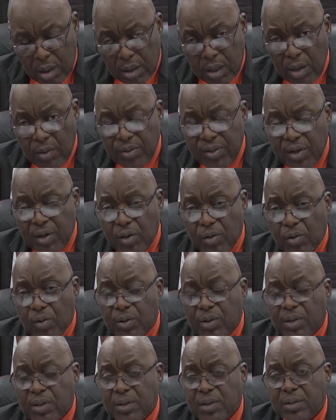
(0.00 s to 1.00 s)
Now, the
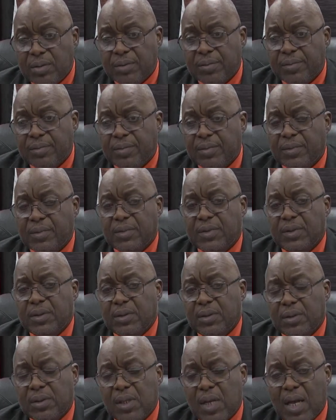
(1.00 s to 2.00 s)
loan
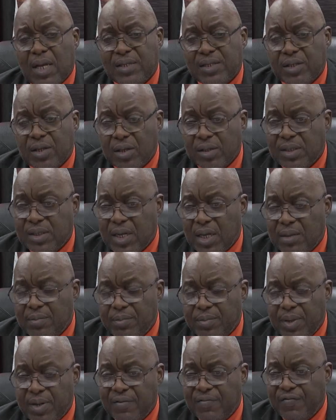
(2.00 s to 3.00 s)
has not
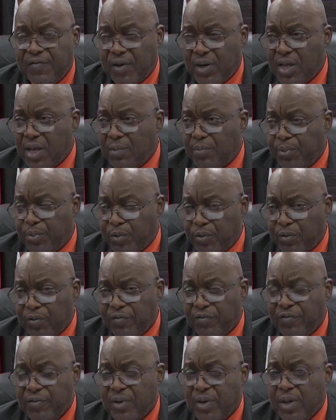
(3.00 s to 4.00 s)
yet been fully
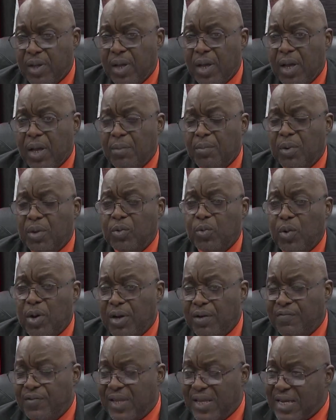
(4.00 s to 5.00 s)
approved, but
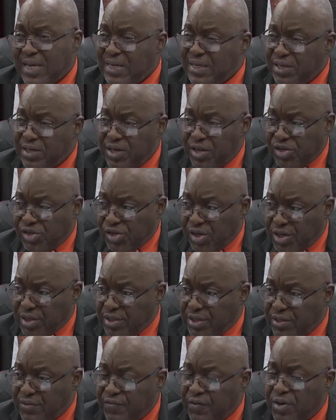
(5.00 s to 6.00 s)
one of the
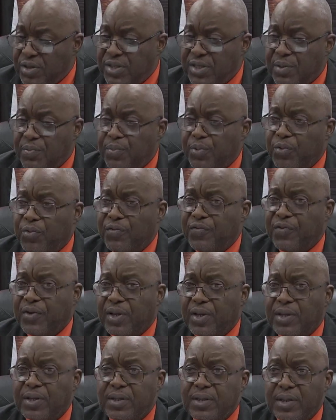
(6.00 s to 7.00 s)
conditions for its
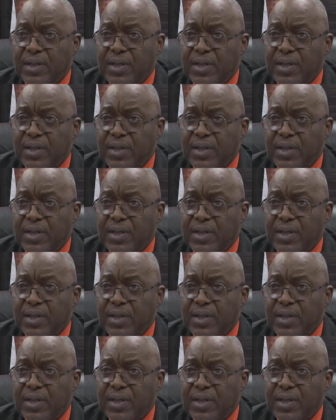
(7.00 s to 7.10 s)
approval